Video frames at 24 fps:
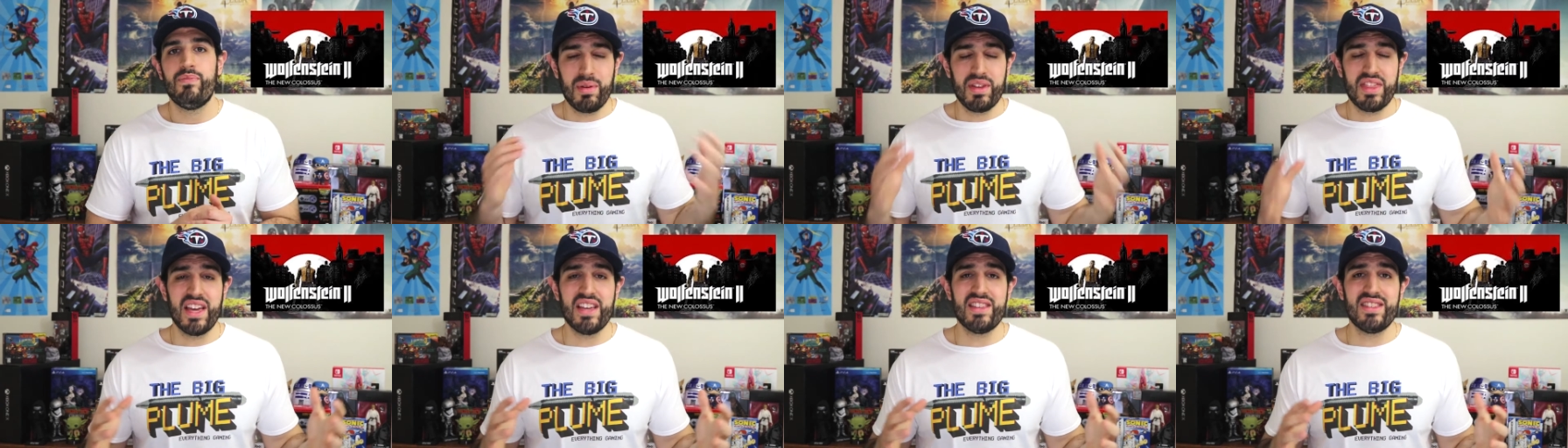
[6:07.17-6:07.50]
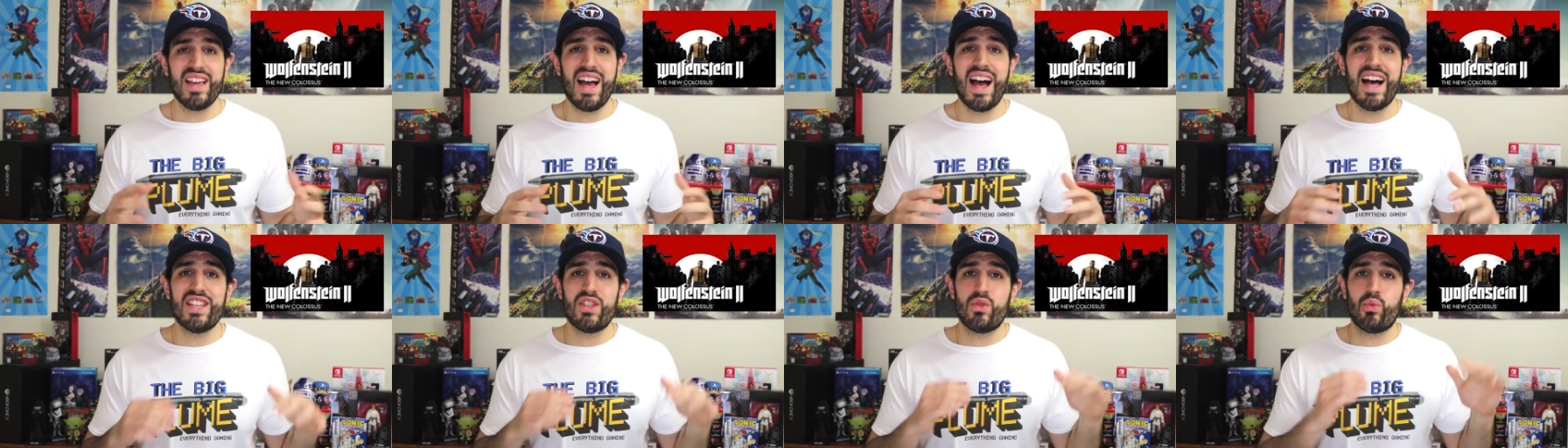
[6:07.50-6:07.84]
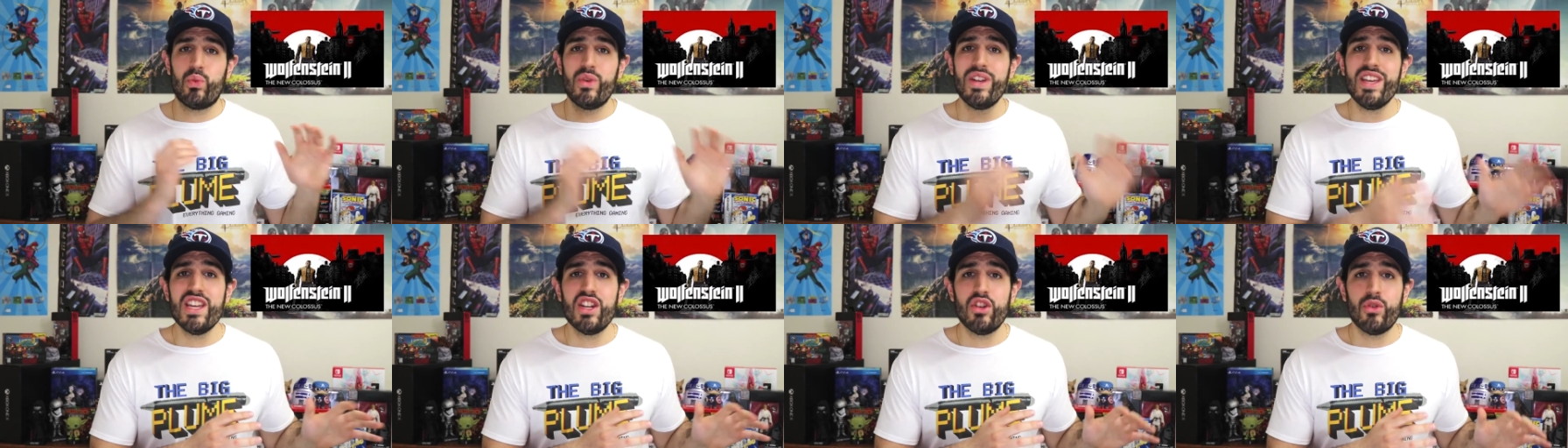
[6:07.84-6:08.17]
Bethesda has
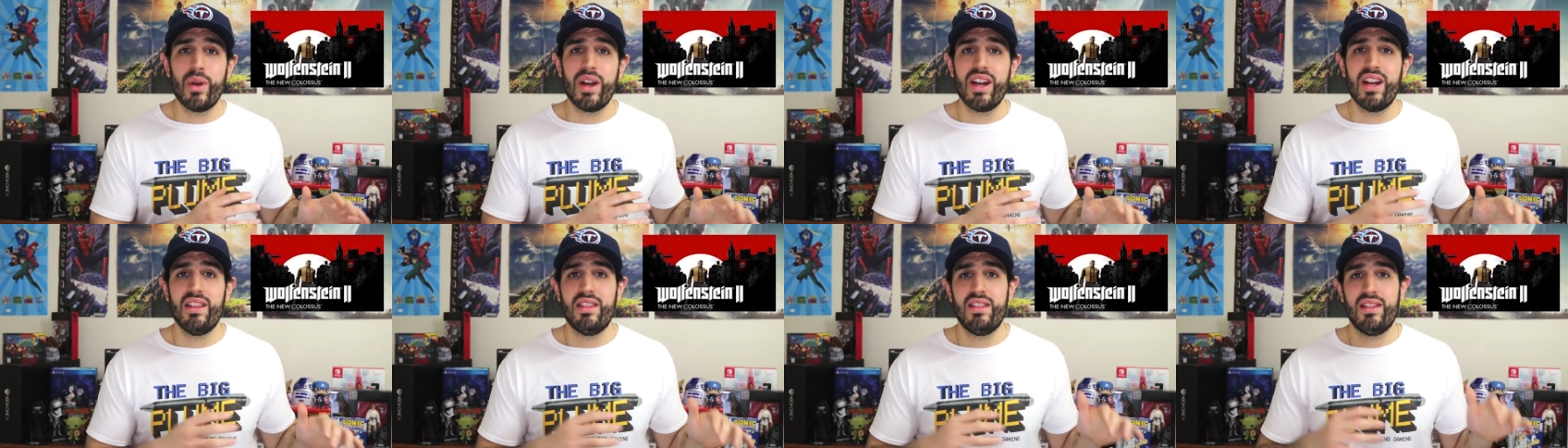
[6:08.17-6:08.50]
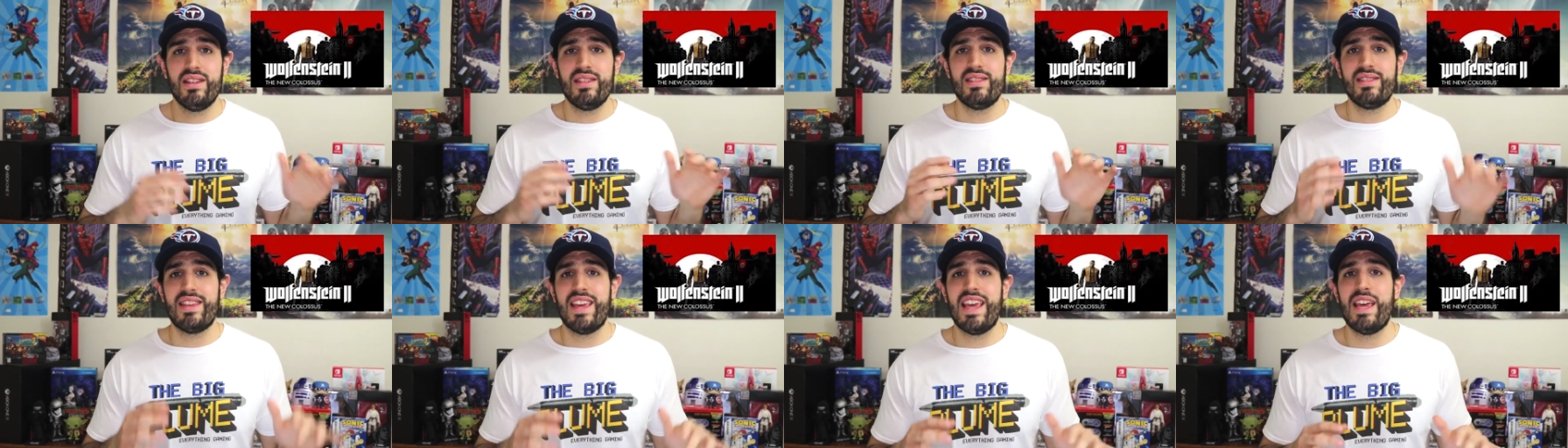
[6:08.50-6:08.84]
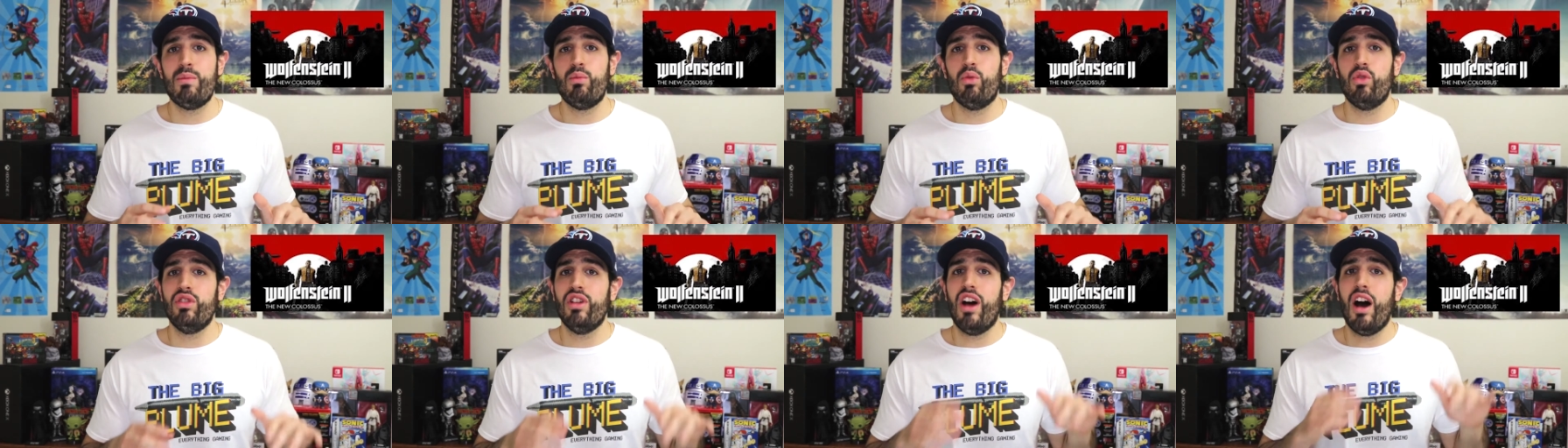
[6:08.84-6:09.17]
reiterated that this
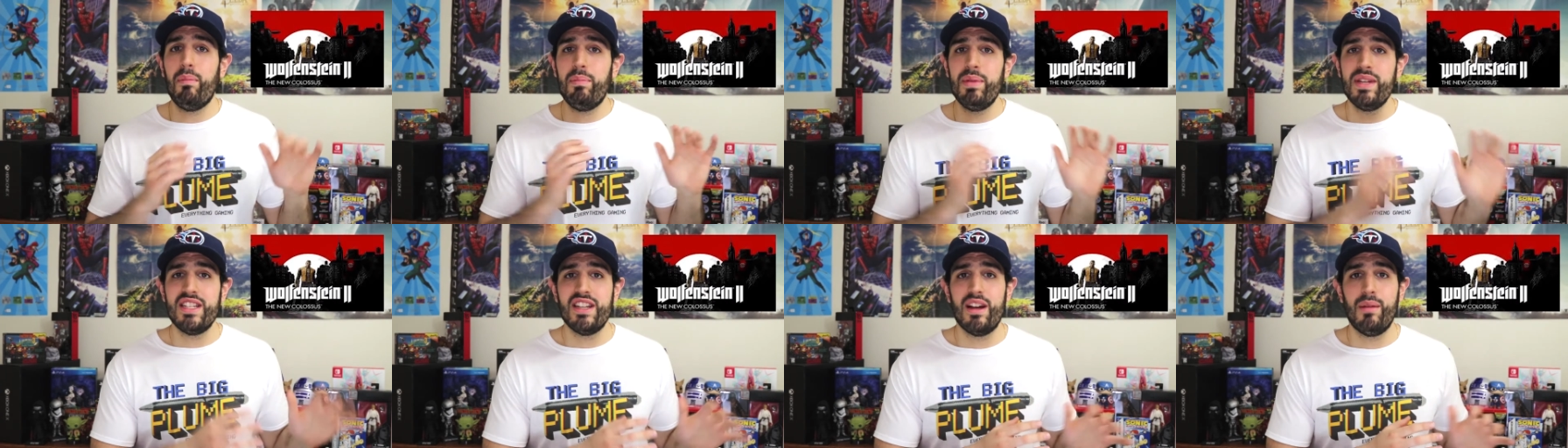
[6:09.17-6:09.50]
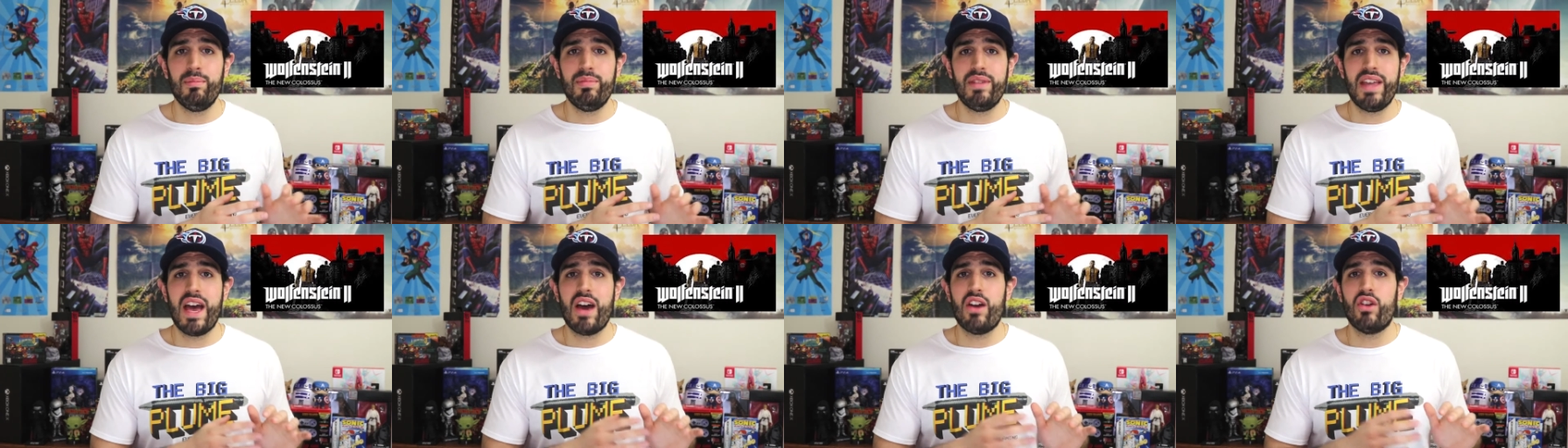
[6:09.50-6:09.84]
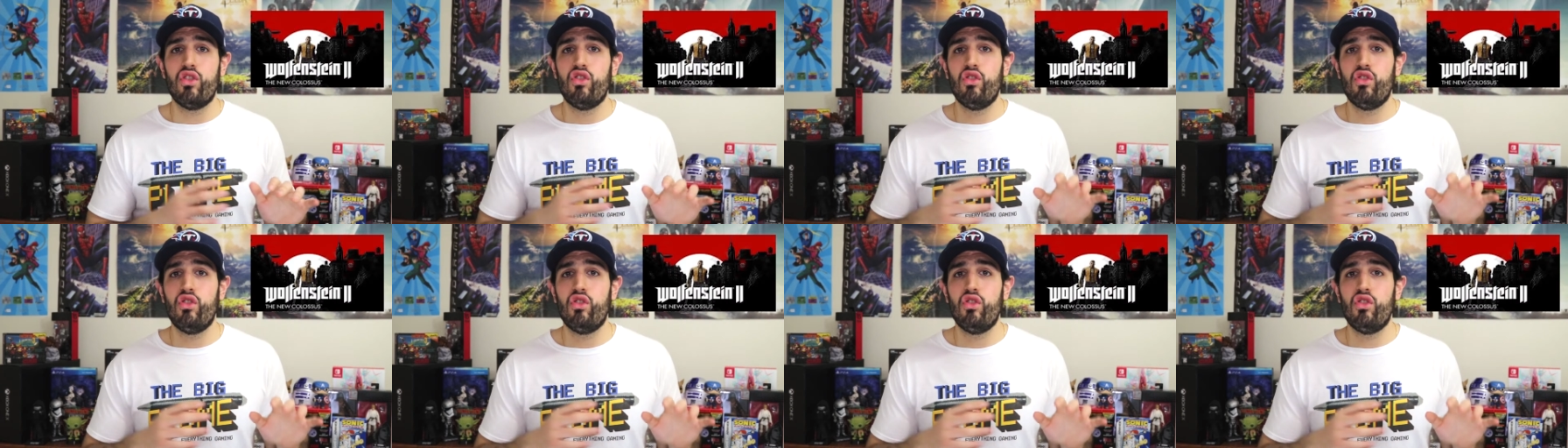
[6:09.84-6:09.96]
game will not be dumbed down,